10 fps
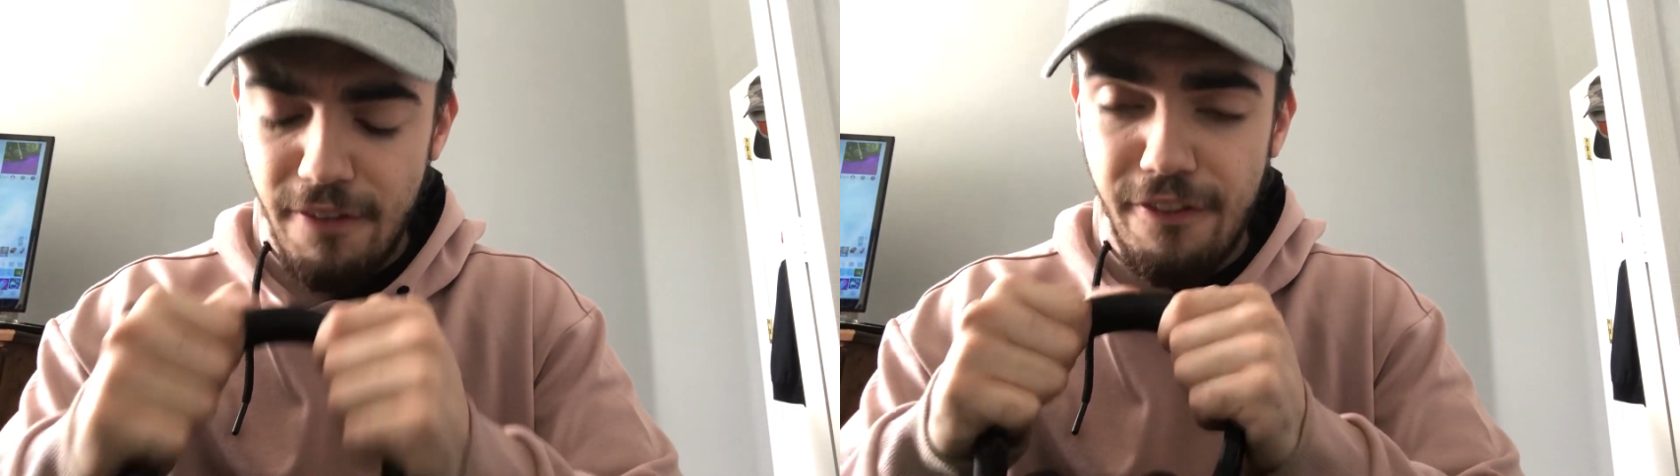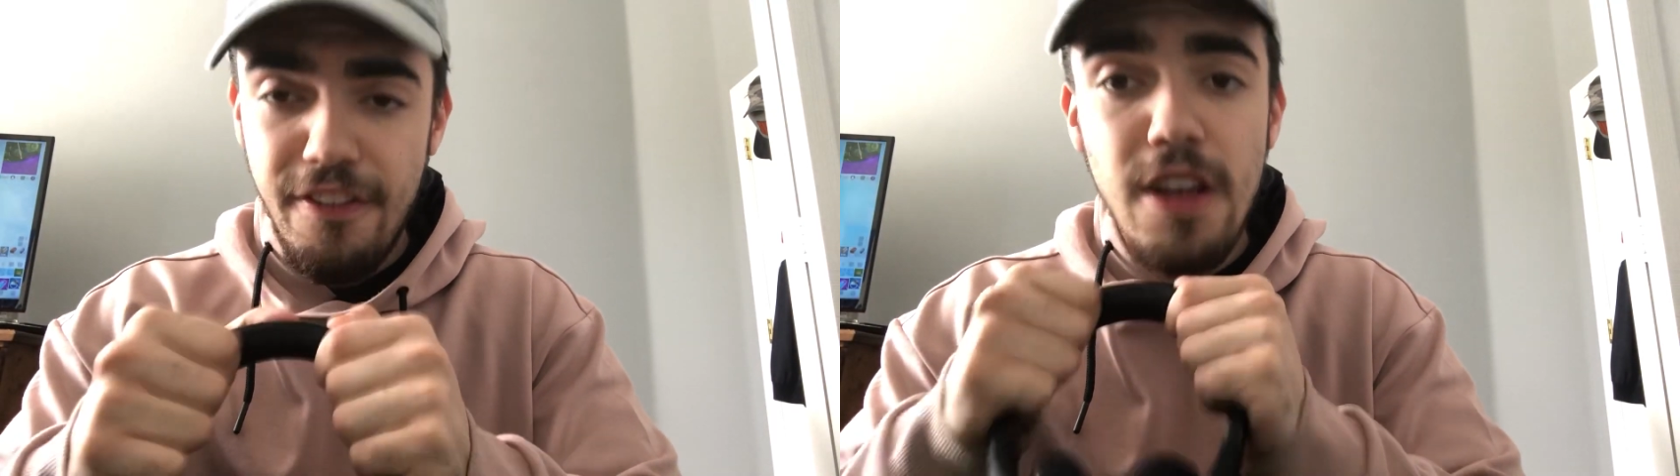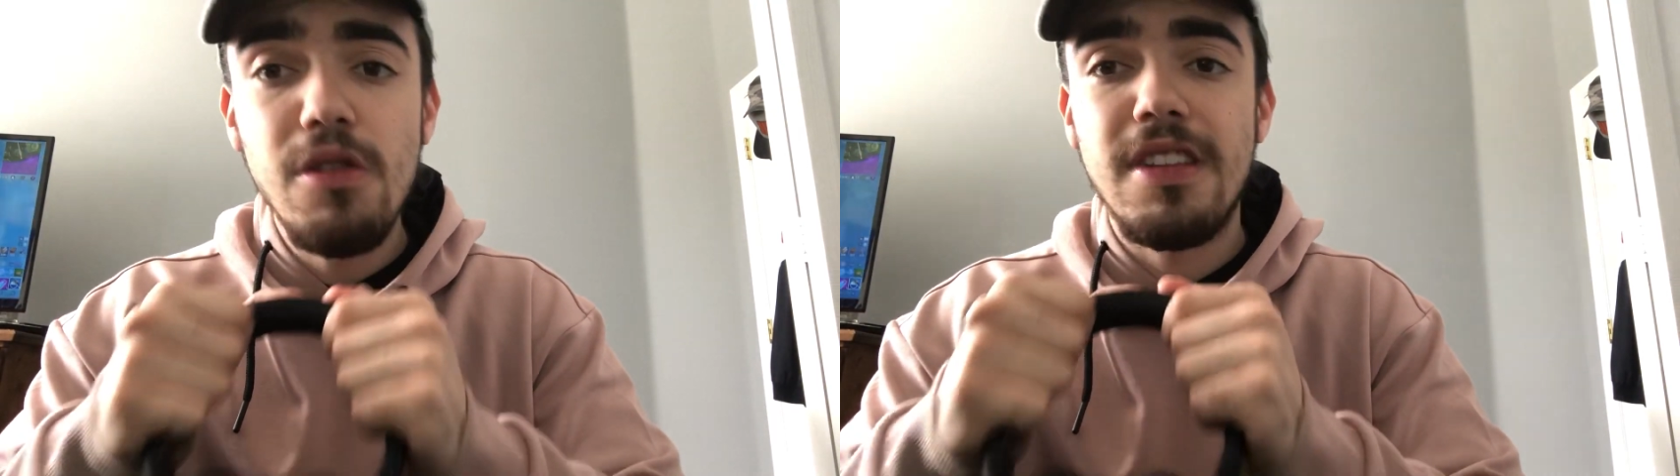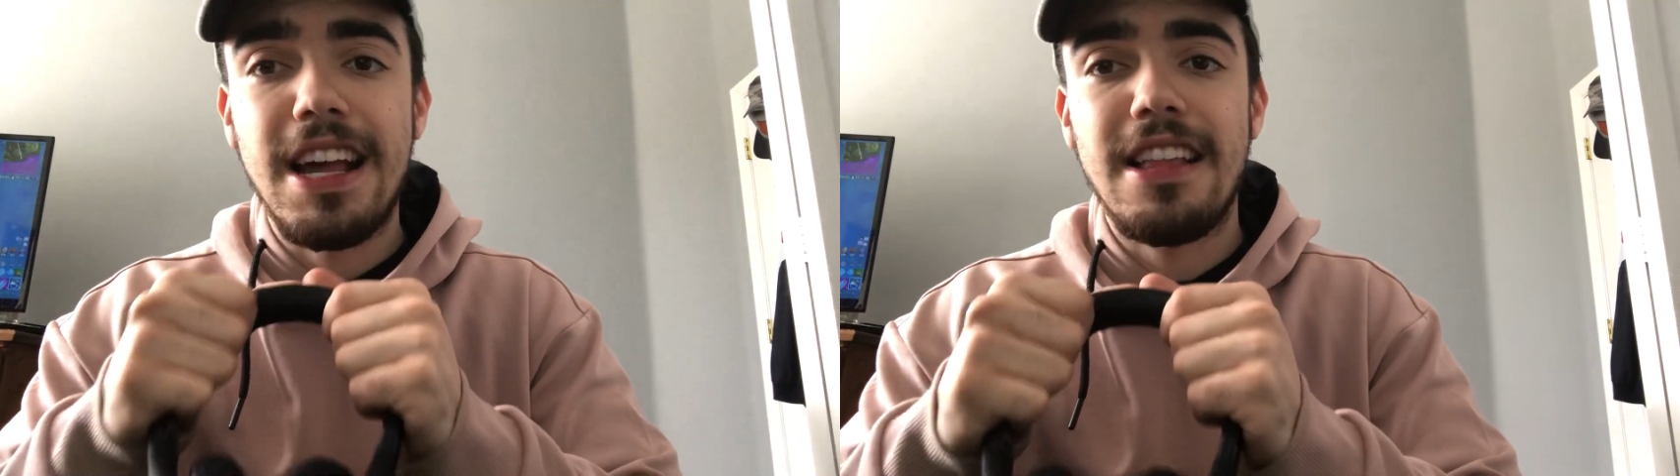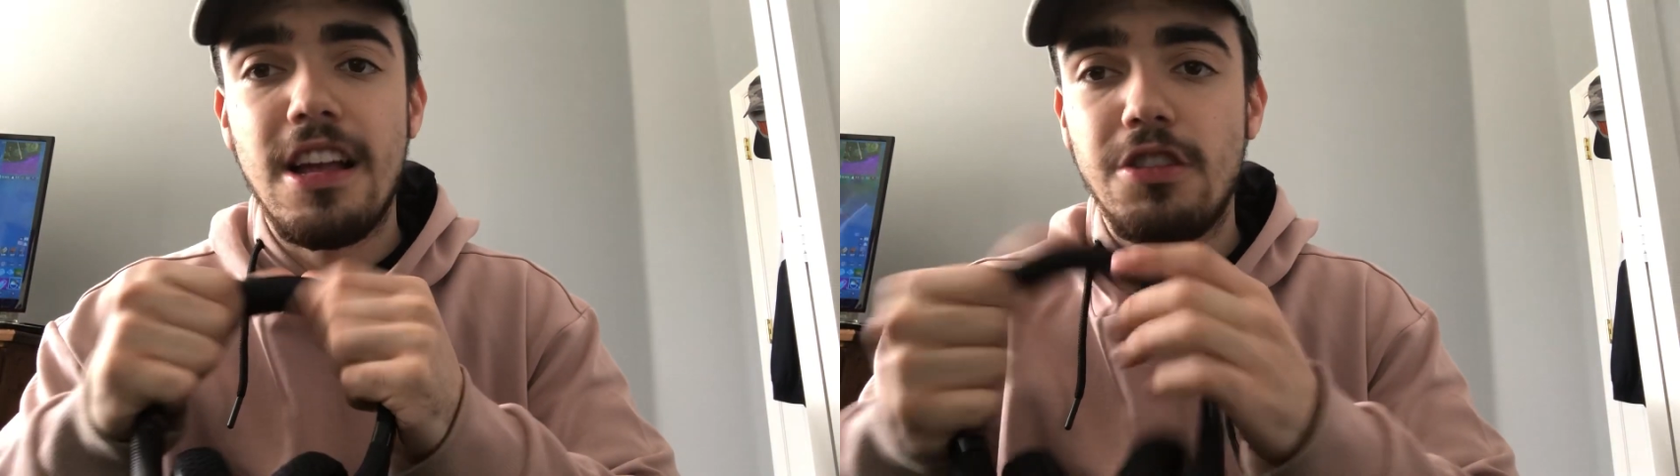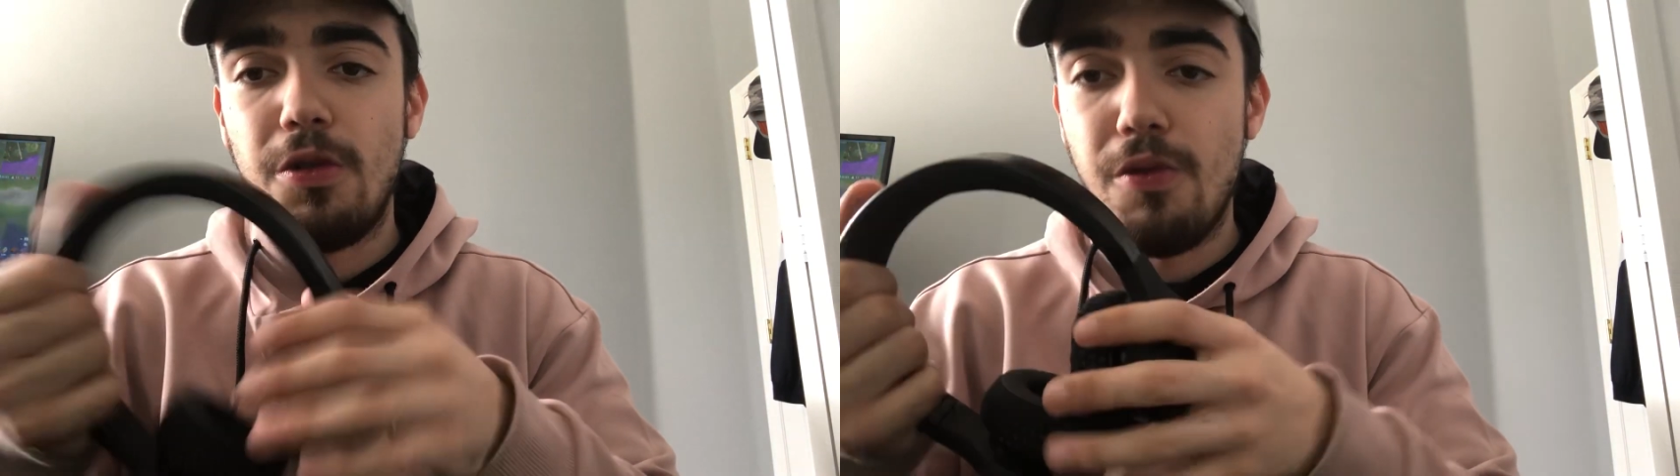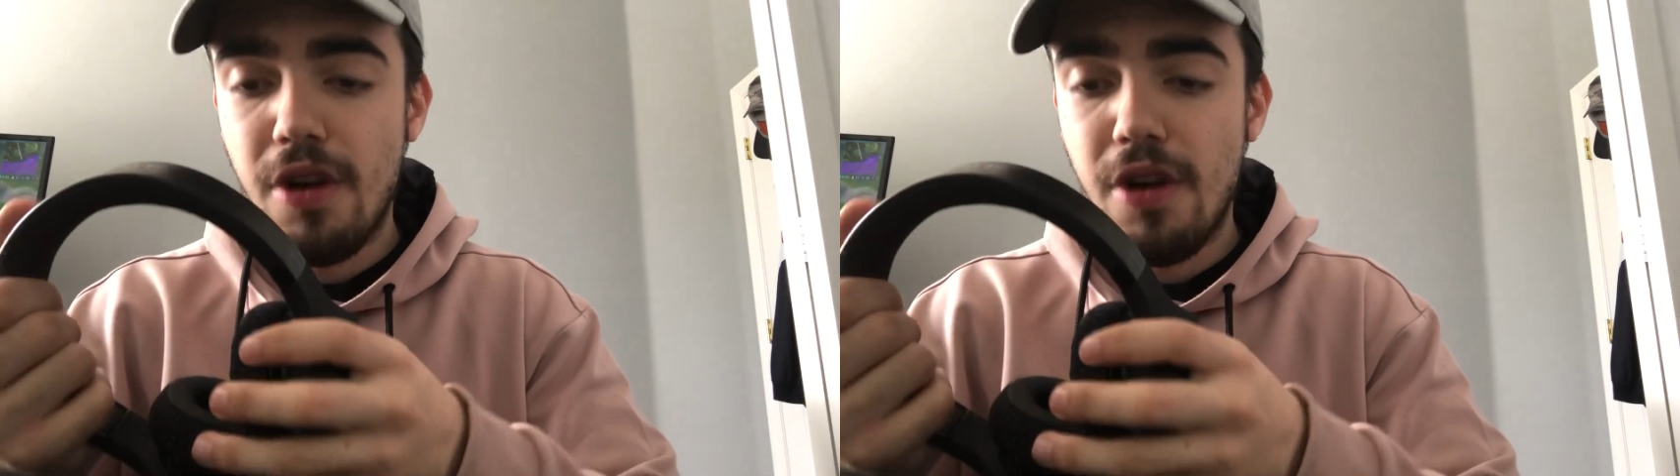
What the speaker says: It feels like an actual